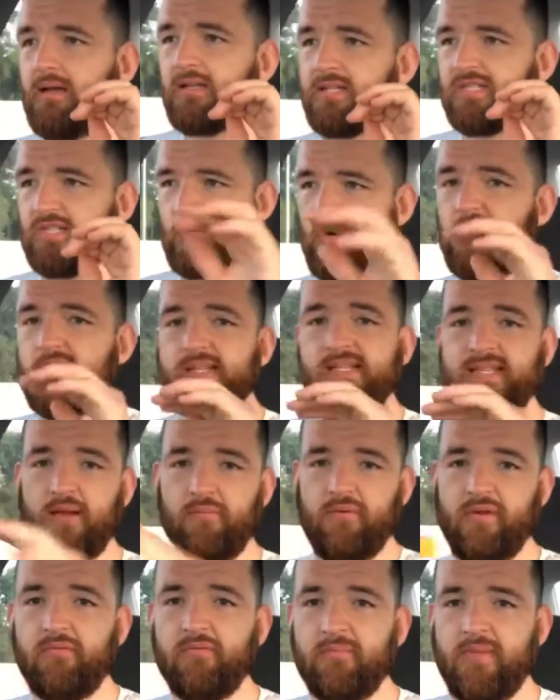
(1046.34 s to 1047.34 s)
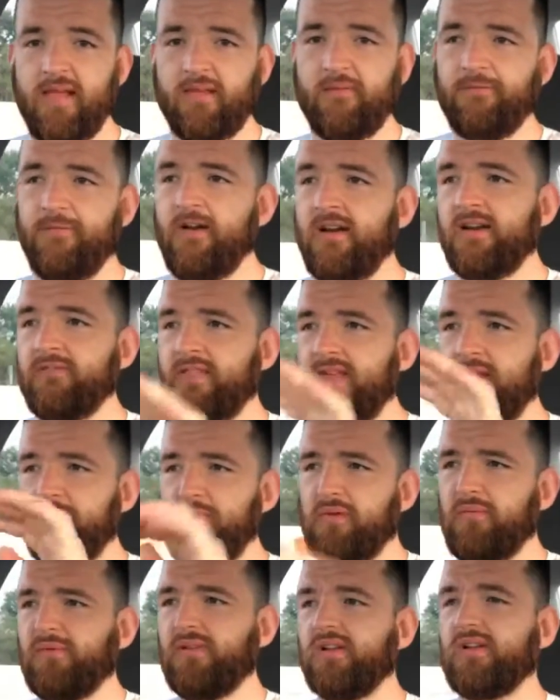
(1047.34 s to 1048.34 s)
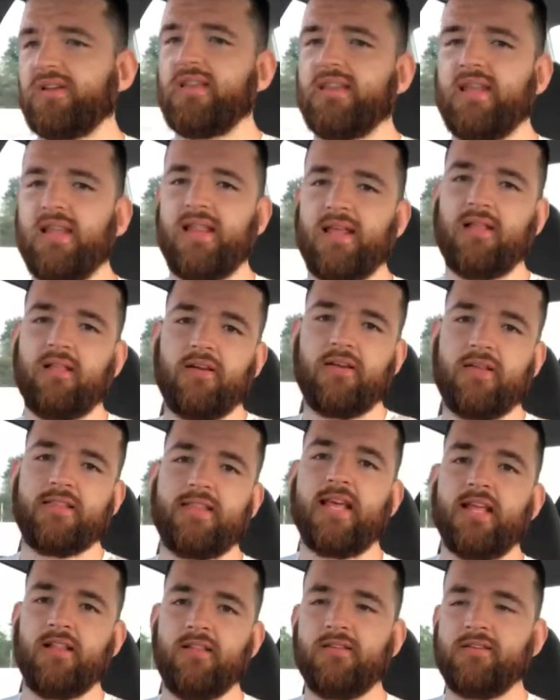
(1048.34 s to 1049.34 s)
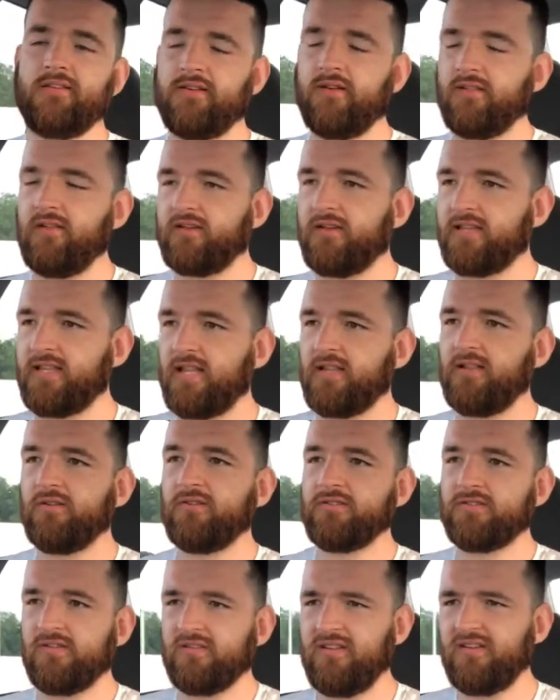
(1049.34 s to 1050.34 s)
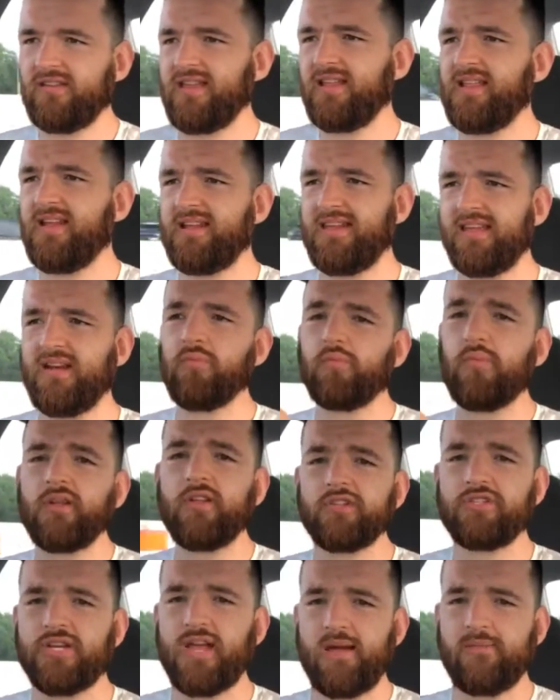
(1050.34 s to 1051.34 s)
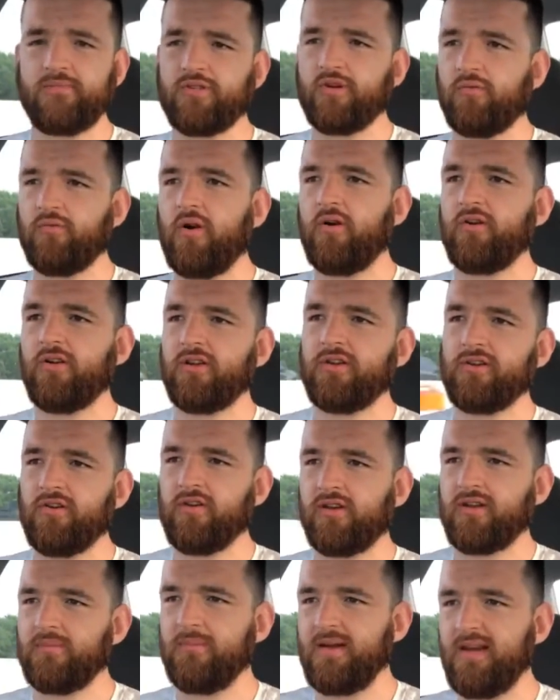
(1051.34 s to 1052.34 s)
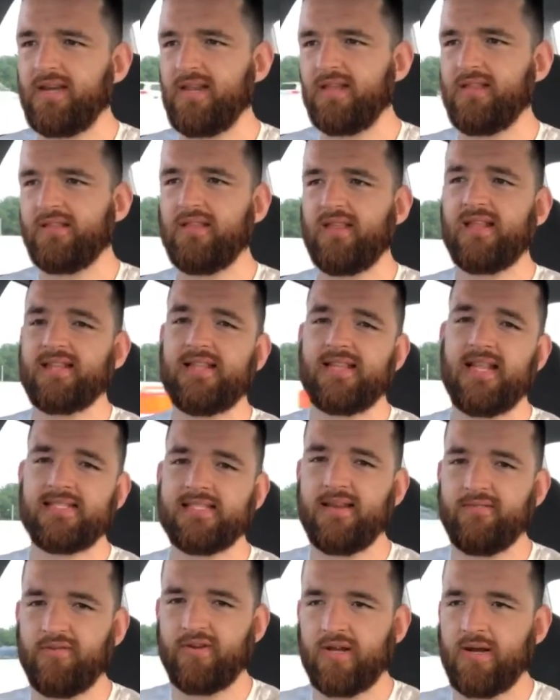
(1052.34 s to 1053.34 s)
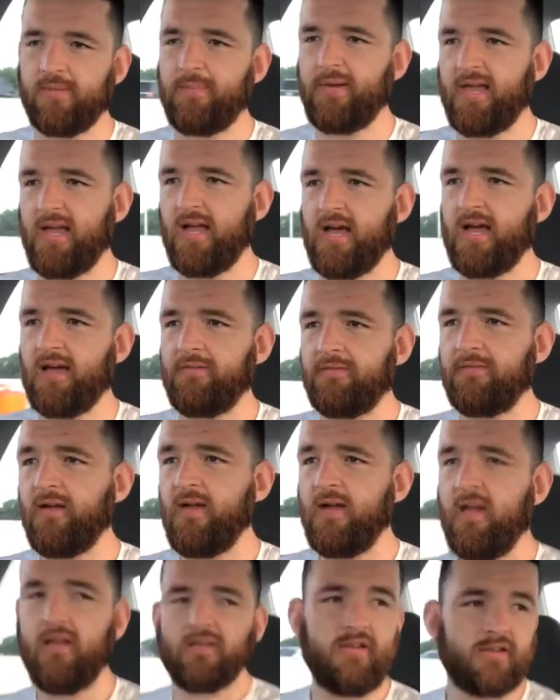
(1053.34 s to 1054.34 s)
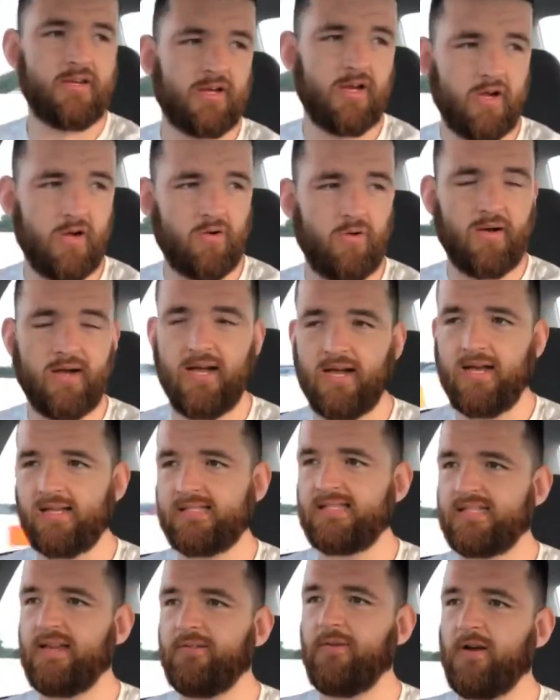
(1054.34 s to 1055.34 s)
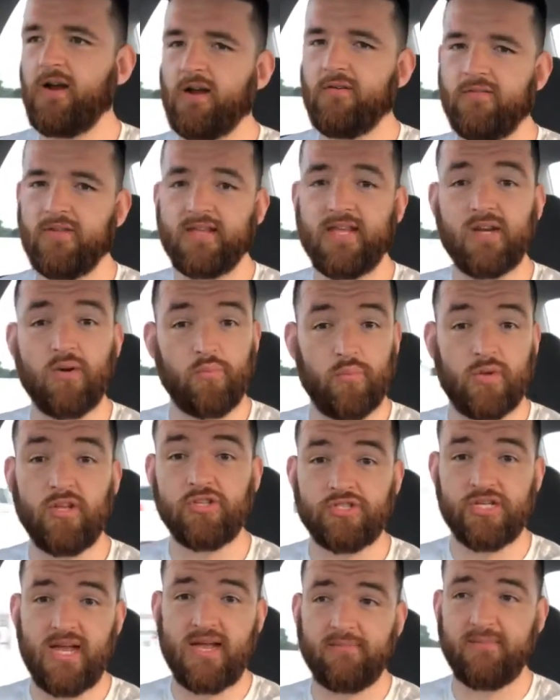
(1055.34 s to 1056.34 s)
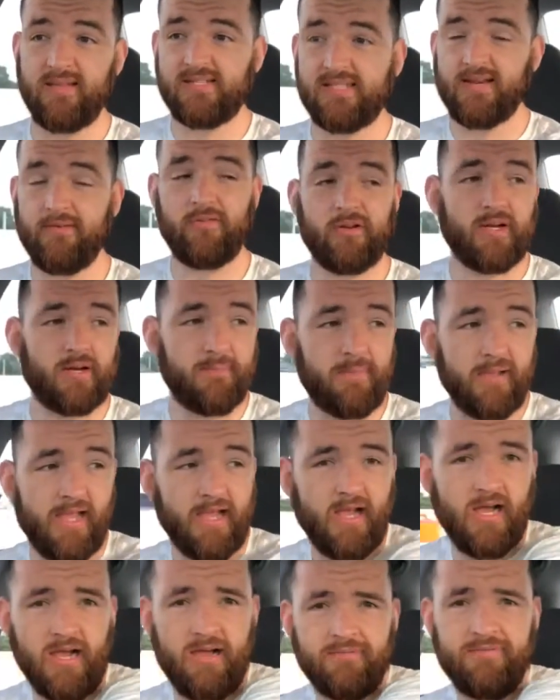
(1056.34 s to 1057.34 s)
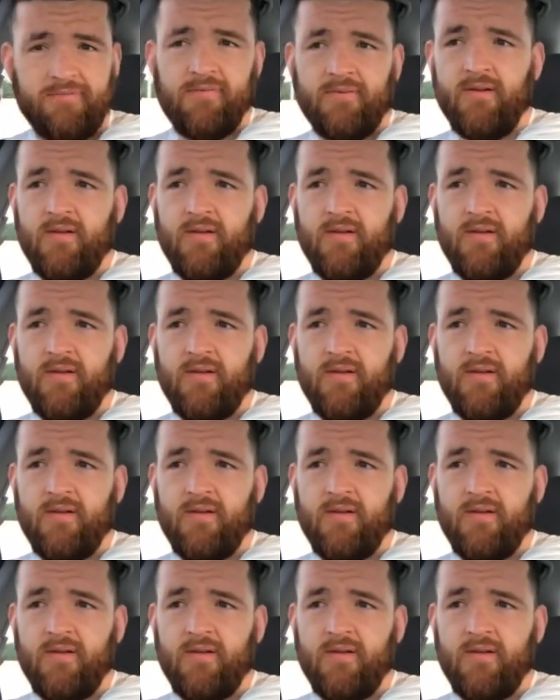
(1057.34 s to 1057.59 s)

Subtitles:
stories that we would make fun of, that we would look at that, look at that loser. Look at it. Get a real job, Joe Rogan. You're a comedian. That's never going to pay off. Steve Harvey, get a real job. That's never going to pay off.